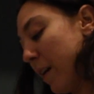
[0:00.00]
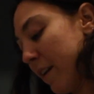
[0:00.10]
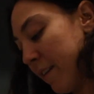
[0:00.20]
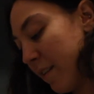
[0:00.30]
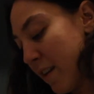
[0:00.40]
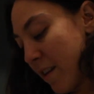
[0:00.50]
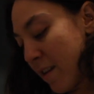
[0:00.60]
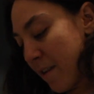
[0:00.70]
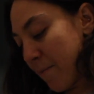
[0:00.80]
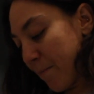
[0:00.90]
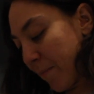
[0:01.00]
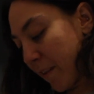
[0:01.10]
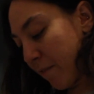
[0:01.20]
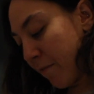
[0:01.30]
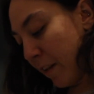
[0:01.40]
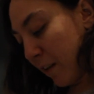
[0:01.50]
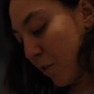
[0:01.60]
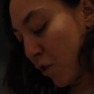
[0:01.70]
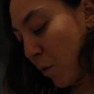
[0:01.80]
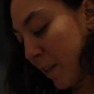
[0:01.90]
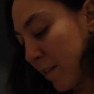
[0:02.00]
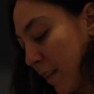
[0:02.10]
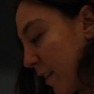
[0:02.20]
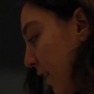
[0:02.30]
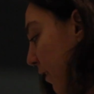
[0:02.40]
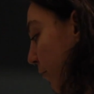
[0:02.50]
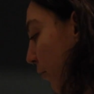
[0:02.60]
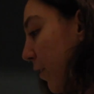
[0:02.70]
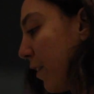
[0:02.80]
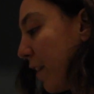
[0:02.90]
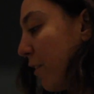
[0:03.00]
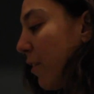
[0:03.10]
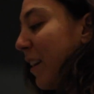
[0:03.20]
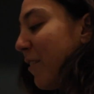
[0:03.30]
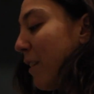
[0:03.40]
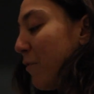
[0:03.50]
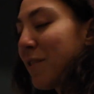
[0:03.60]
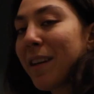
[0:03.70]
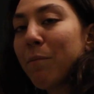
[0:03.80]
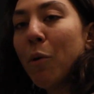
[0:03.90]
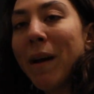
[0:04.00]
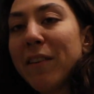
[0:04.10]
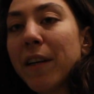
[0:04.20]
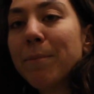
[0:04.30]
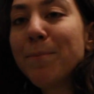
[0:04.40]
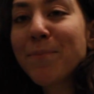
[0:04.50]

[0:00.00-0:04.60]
it and feeling so excited for the, you know how you have just like momentum